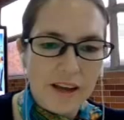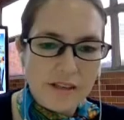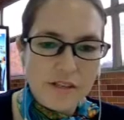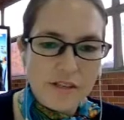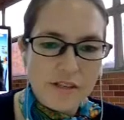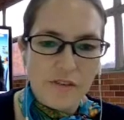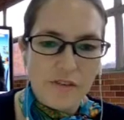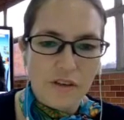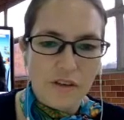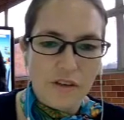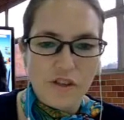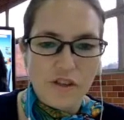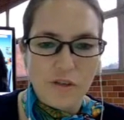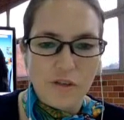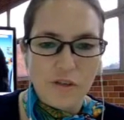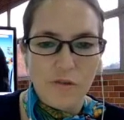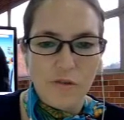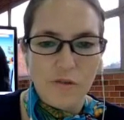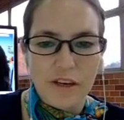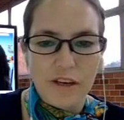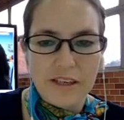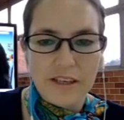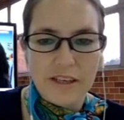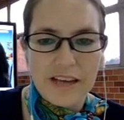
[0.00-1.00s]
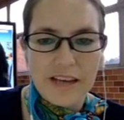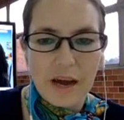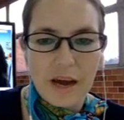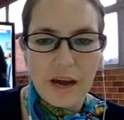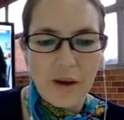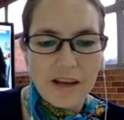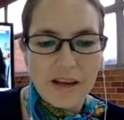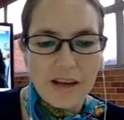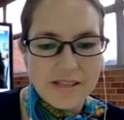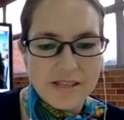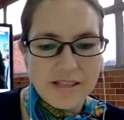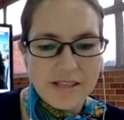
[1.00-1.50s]
fellowship grade now
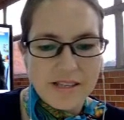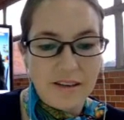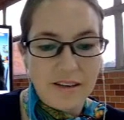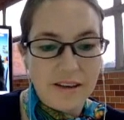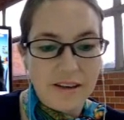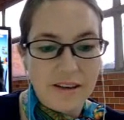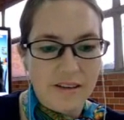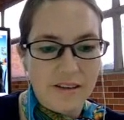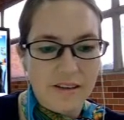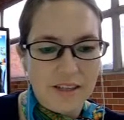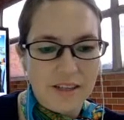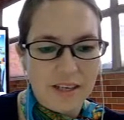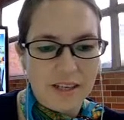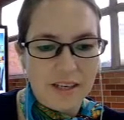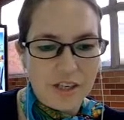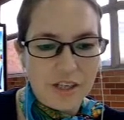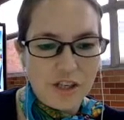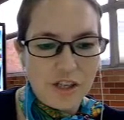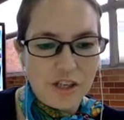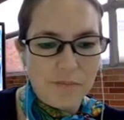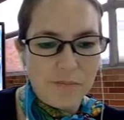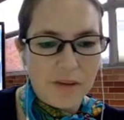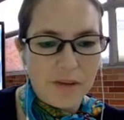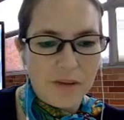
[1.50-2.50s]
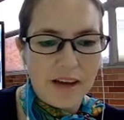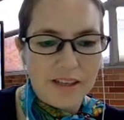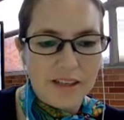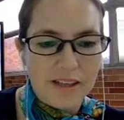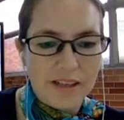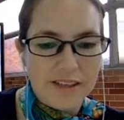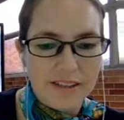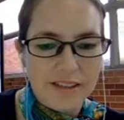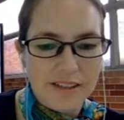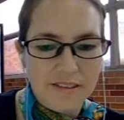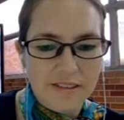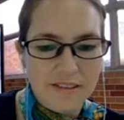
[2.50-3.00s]
has that calculation
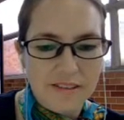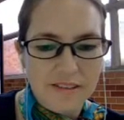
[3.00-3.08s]
behind it.